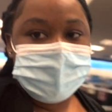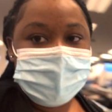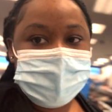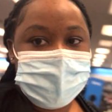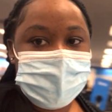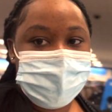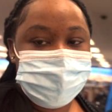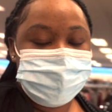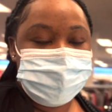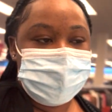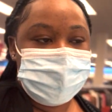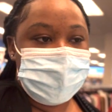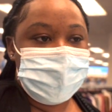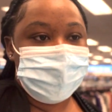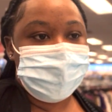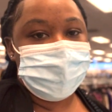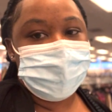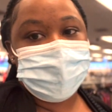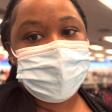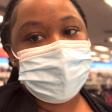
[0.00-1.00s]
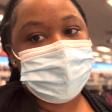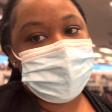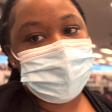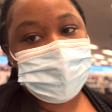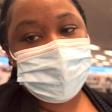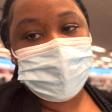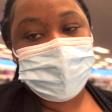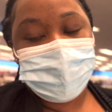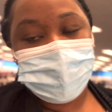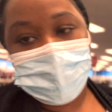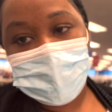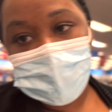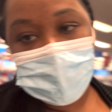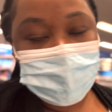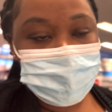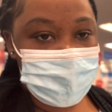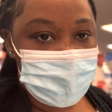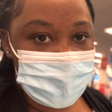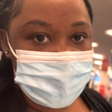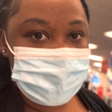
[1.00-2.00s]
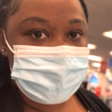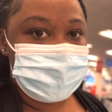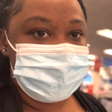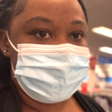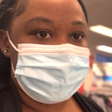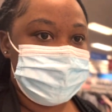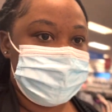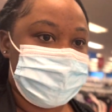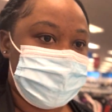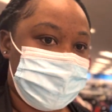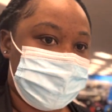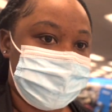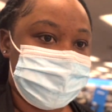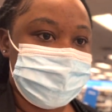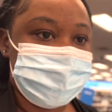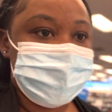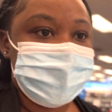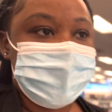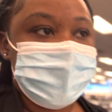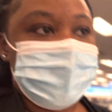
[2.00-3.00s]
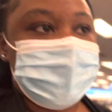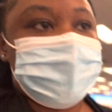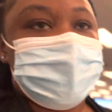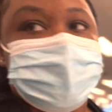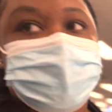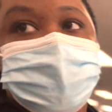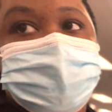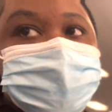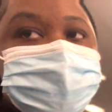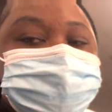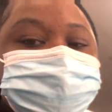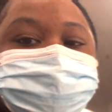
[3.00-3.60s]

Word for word: After here, we're going to Walmart. So yeah,